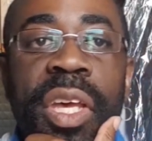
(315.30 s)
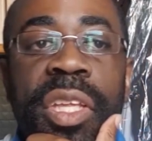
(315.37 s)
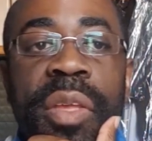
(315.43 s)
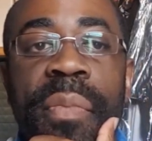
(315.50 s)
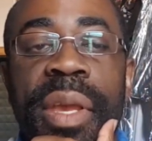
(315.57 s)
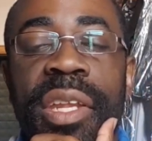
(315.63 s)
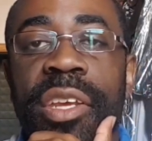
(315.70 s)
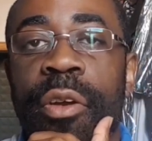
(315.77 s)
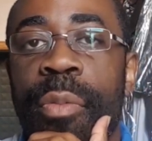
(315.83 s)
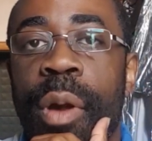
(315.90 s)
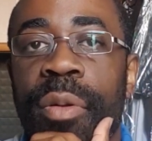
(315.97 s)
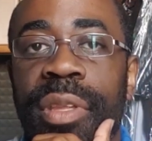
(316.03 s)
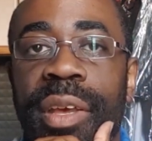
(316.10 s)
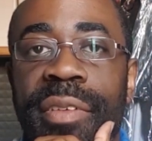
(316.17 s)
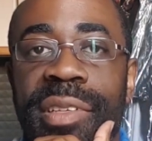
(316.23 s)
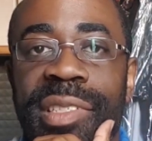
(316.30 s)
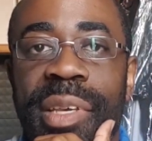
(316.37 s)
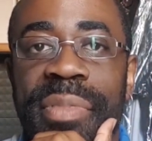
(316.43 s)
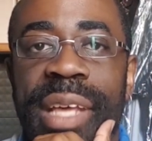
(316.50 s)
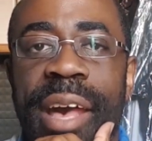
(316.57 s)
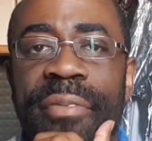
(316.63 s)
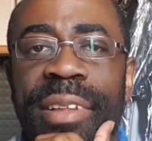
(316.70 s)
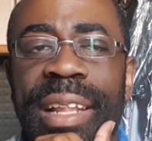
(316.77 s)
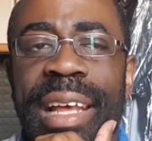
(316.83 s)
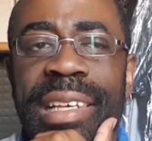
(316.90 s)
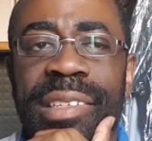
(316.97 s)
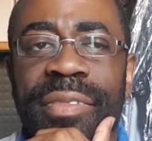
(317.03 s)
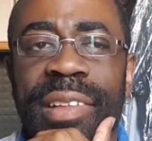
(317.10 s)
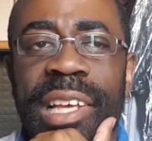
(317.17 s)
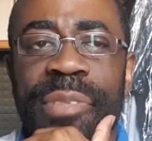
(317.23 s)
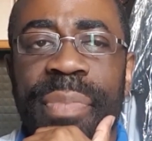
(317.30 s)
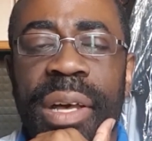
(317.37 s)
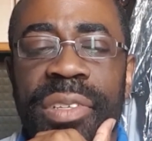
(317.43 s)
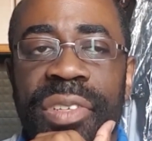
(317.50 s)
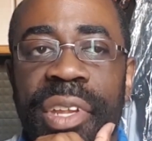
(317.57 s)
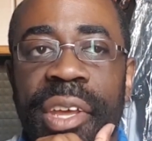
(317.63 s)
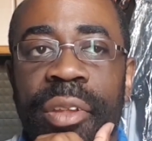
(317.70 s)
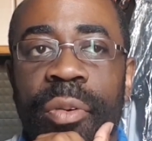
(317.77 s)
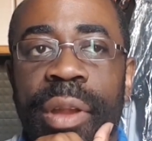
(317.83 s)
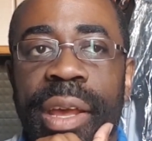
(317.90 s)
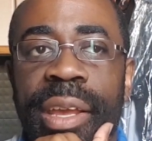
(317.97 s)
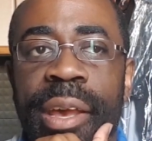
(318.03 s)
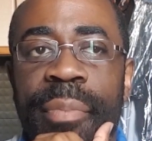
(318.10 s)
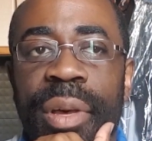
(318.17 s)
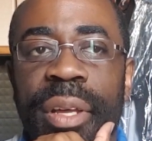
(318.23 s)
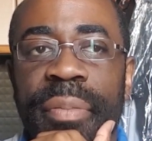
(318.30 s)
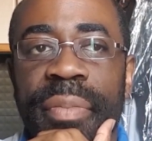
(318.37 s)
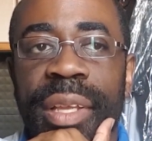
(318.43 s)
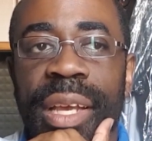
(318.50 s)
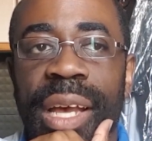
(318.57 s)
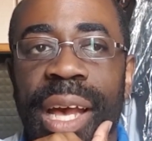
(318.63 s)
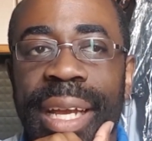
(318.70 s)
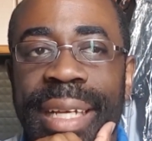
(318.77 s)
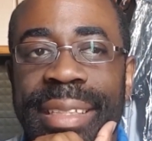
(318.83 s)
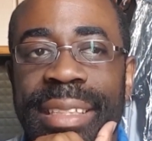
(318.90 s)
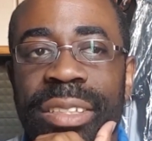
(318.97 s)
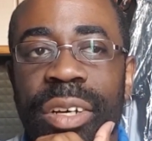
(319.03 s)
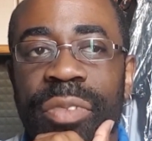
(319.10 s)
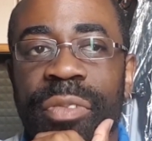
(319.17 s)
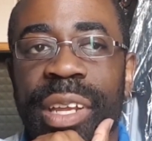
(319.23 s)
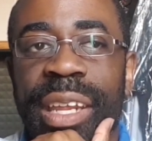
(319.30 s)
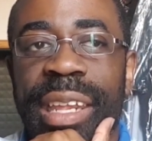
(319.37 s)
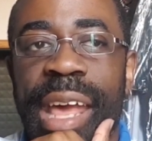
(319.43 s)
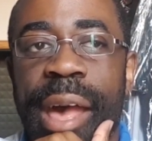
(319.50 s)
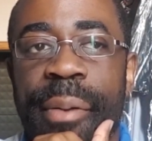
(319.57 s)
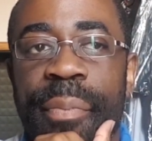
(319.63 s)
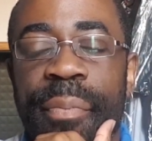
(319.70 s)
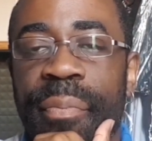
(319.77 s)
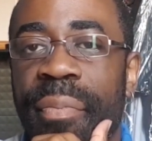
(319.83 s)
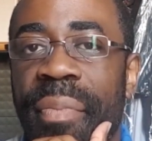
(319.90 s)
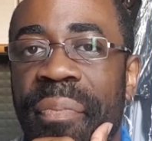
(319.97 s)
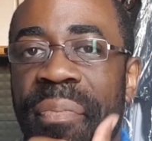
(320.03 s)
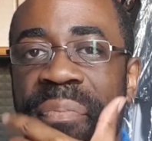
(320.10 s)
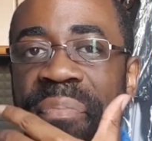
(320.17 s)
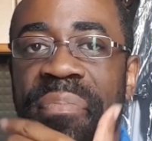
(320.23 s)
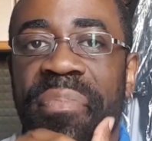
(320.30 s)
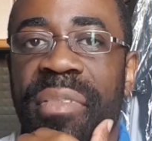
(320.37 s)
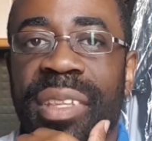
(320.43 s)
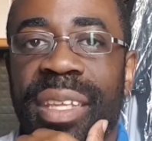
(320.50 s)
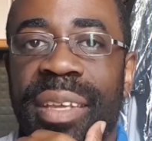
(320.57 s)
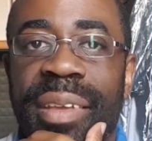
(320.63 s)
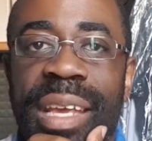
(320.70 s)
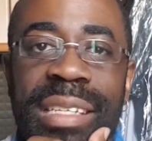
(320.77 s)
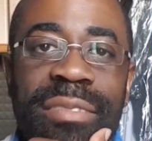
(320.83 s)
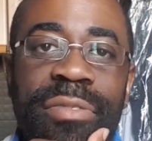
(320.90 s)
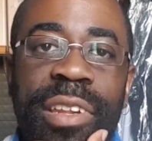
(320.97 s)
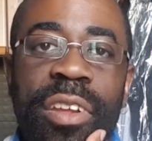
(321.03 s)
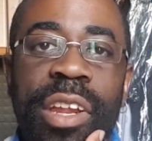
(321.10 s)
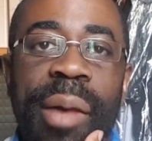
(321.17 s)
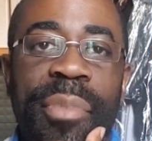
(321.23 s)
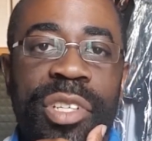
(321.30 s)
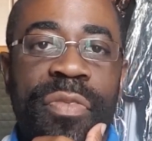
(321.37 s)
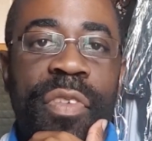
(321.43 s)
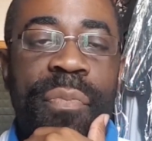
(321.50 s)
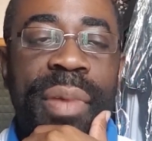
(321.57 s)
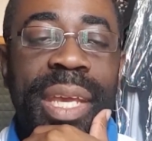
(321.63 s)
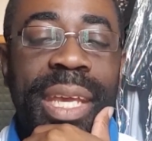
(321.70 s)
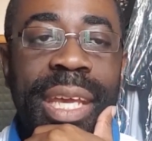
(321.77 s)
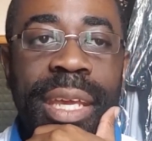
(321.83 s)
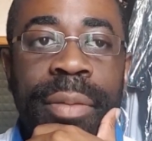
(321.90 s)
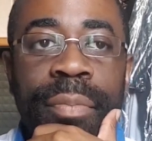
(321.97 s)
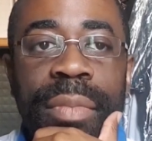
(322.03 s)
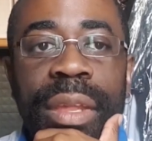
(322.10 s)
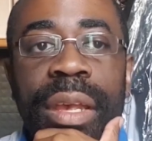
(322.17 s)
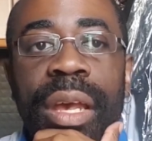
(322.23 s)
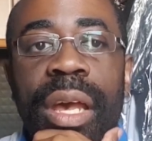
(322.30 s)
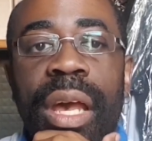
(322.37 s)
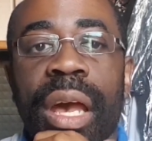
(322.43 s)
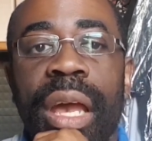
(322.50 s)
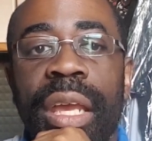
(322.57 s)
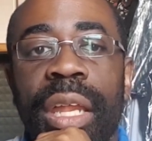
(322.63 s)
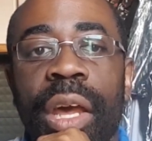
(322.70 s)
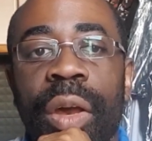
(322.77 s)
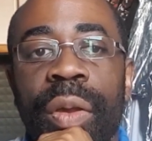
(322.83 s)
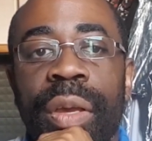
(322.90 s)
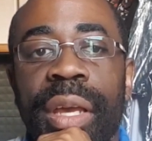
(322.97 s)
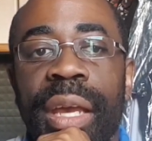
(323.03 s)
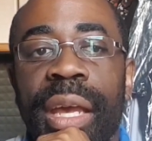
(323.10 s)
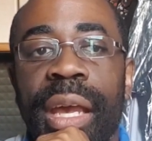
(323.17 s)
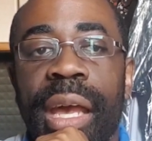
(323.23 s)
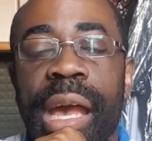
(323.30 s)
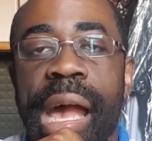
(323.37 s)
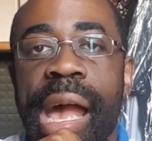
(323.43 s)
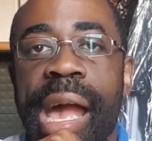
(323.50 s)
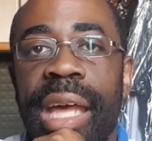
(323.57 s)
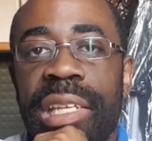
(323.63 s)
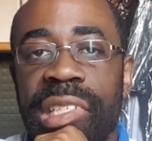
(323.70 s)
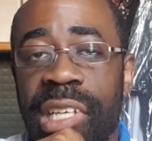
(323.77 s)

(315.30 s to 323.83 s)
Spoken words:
media remote seems to have less buttons on it and all that. Yeah, but I guess it's not really that. I guess it's really not that much of a biggie. You know, and it's